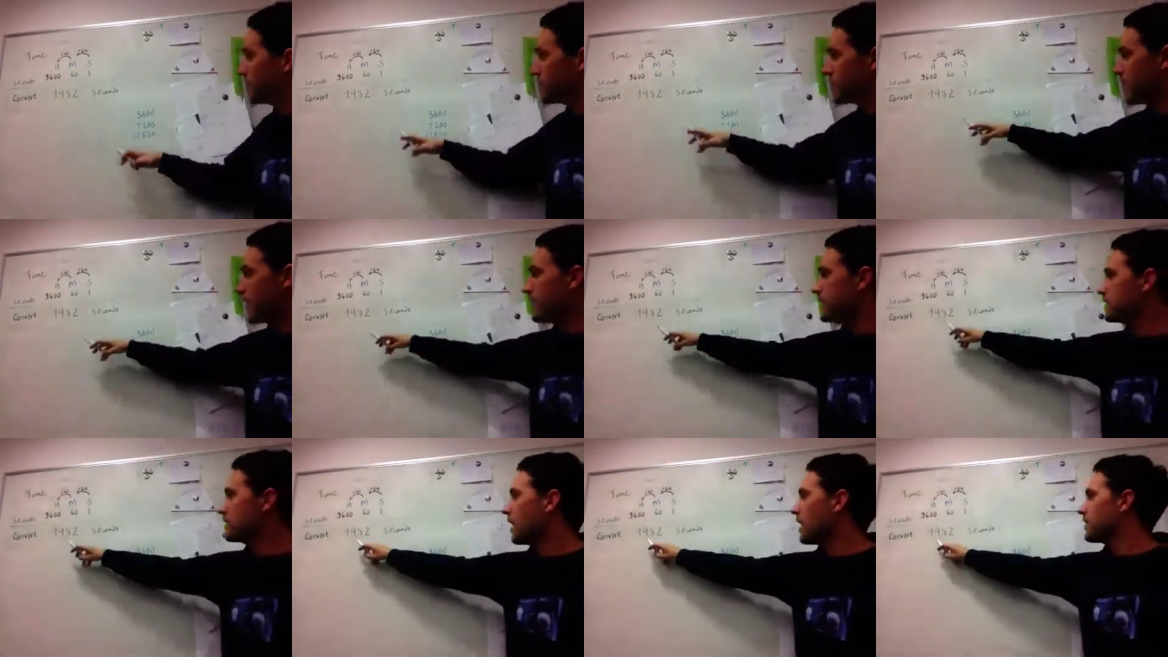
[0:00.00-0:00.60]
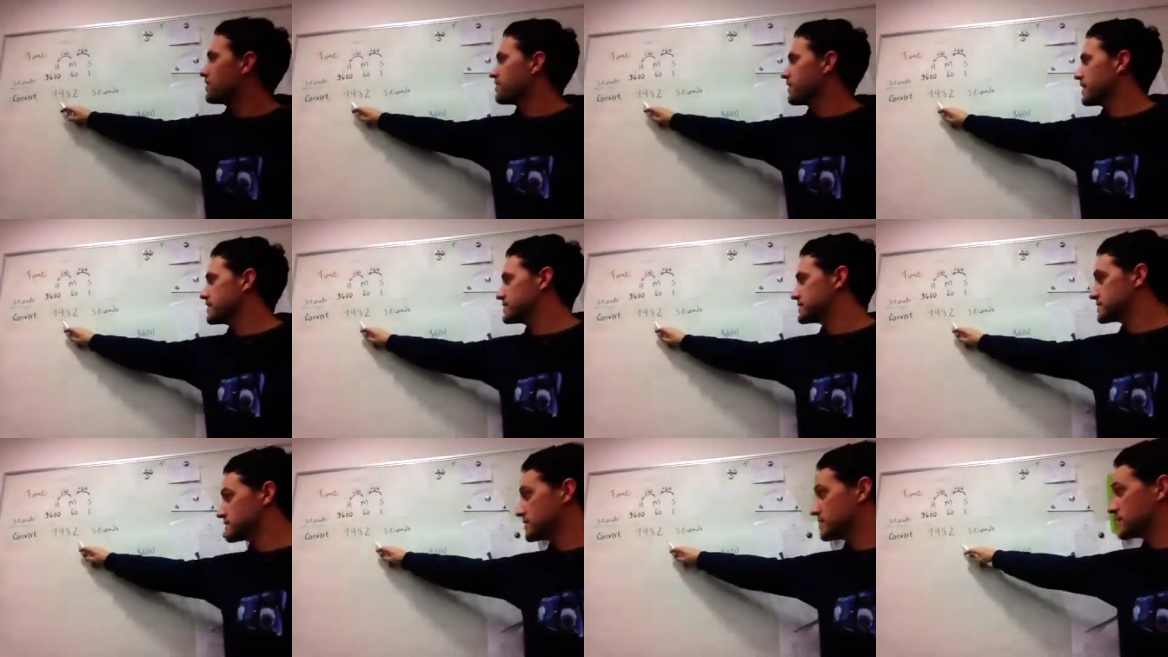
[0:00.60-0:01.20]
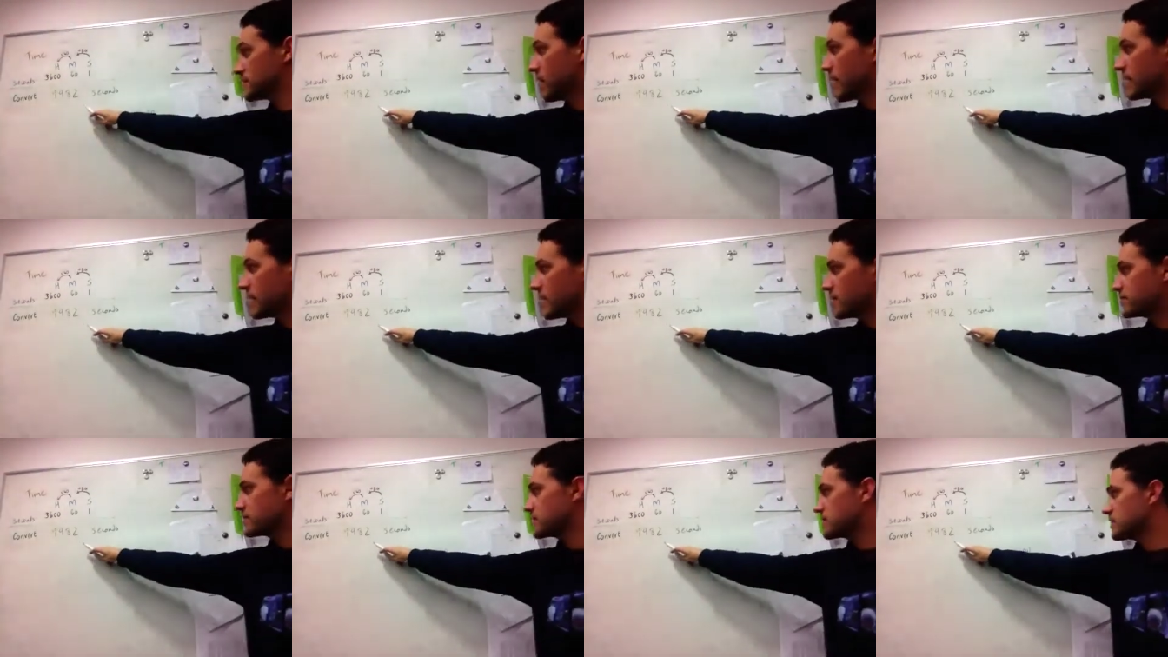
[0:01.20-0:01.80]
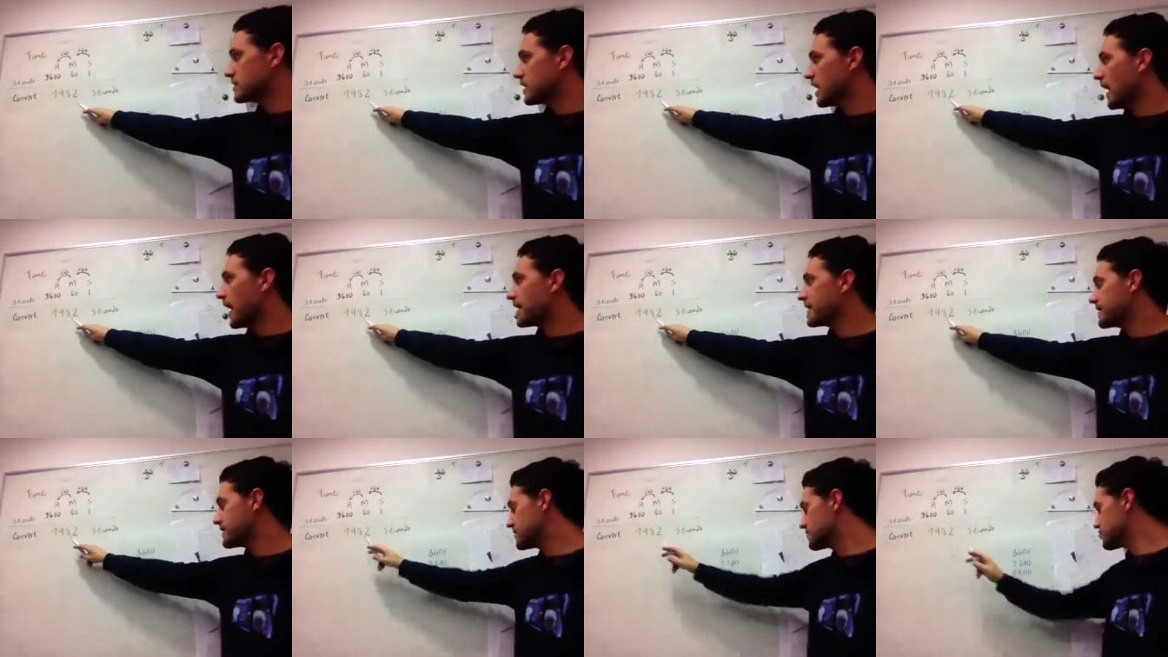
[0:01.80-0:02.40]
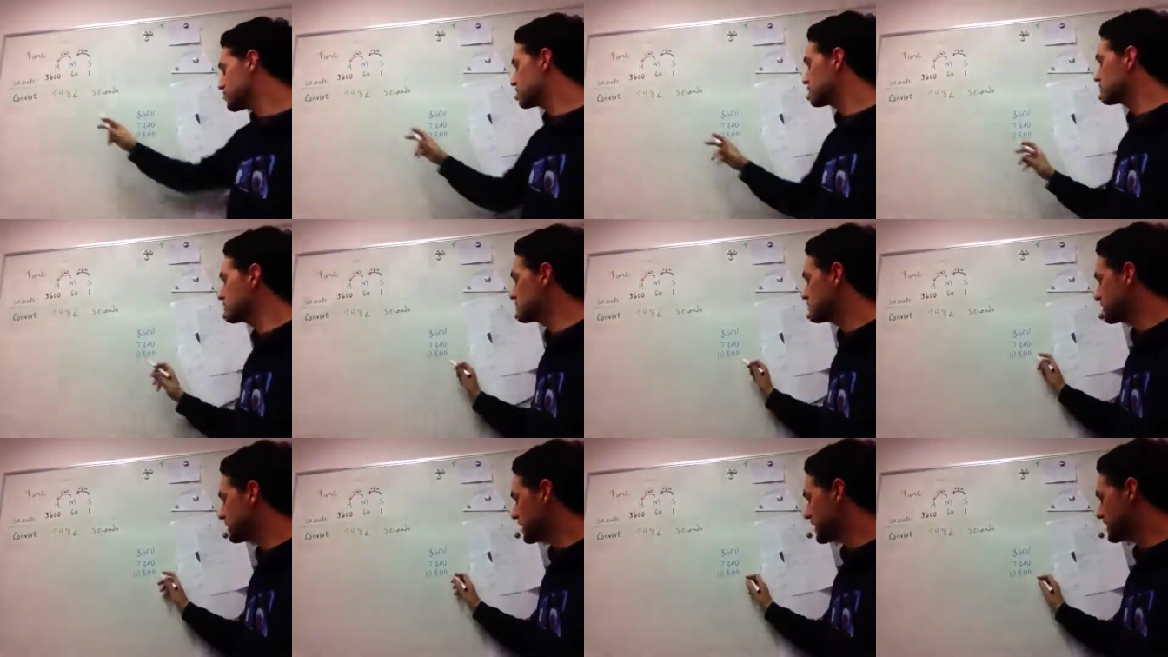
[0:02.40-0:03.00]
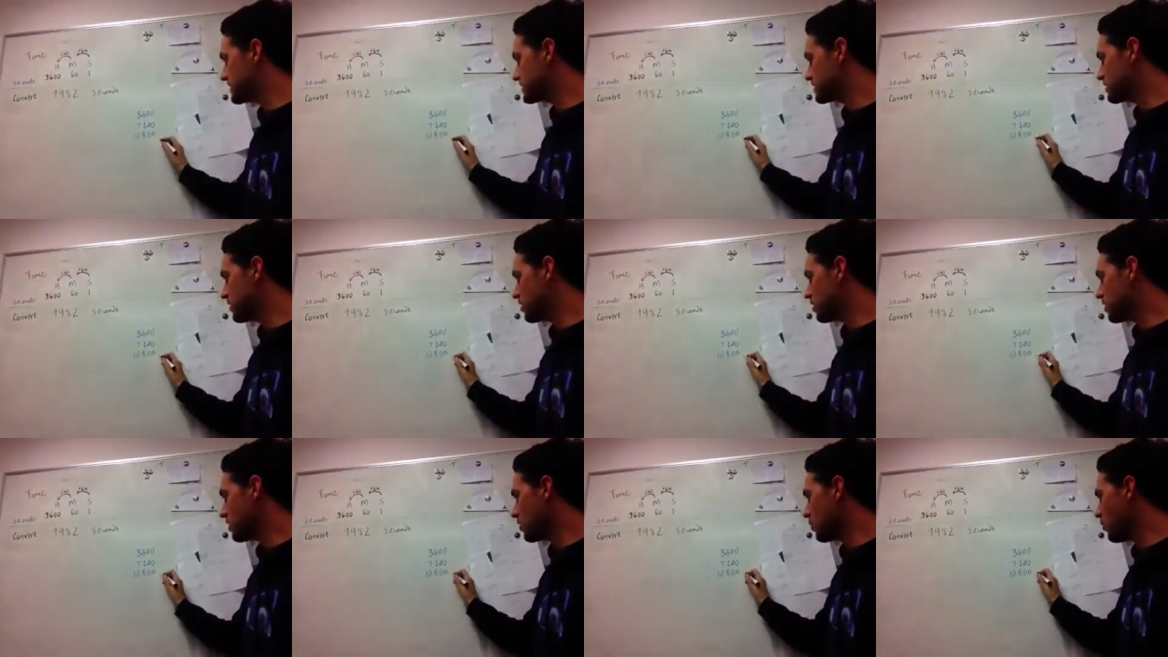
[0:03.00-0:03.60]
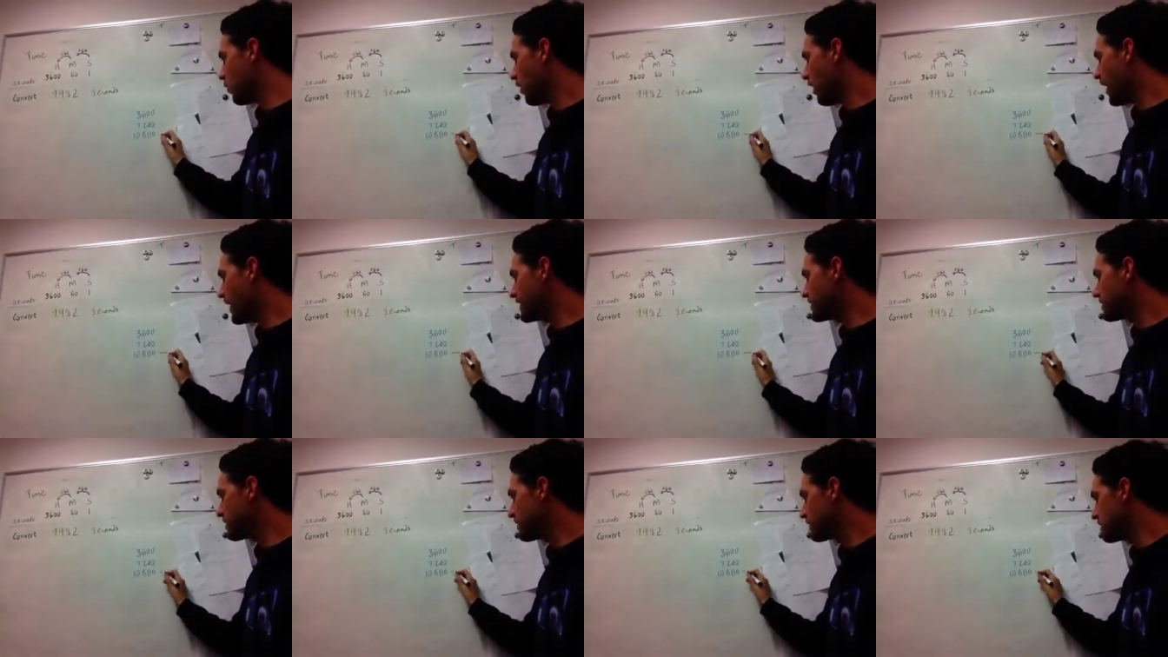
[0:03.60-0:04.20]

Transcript: that 9,982 is not quite